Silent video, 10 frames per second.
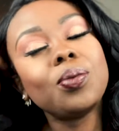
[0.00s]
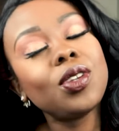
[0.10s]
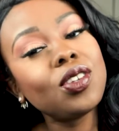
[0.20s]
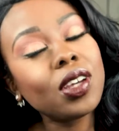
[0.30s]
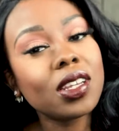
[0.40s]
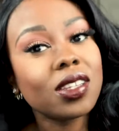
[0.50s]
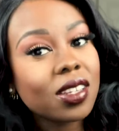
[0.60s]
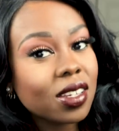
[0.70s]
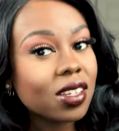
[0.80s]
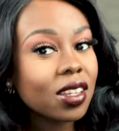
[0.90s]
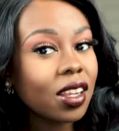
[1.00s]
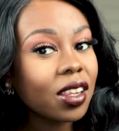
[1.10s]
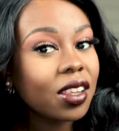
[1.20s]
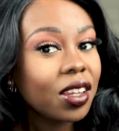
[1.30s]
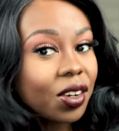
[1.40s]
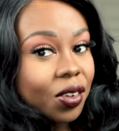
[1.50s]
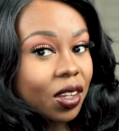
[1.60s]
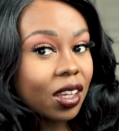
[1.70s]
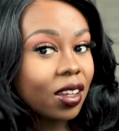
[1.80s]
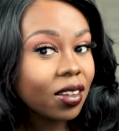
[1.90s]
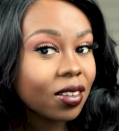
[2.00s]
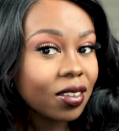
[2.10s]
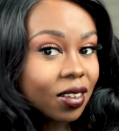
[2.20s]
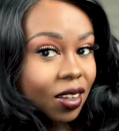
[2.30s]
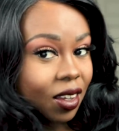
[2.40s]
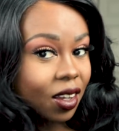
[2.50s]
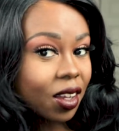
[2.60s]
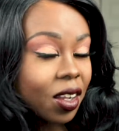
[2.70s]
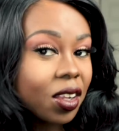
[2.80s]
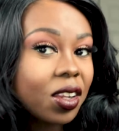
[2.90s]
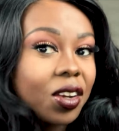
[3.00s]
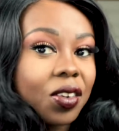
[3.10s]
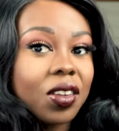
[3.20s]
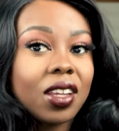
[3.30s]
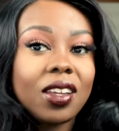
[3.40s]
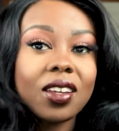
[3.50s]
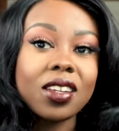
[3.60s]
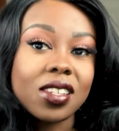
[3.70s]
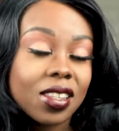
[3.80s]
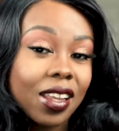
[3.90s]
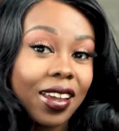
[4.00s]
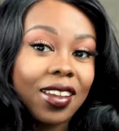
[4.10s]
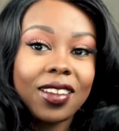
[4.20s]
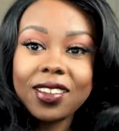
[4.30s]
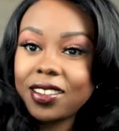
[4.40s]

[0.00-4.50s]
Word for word: But you guys, this is clearly, clearly a sleigh.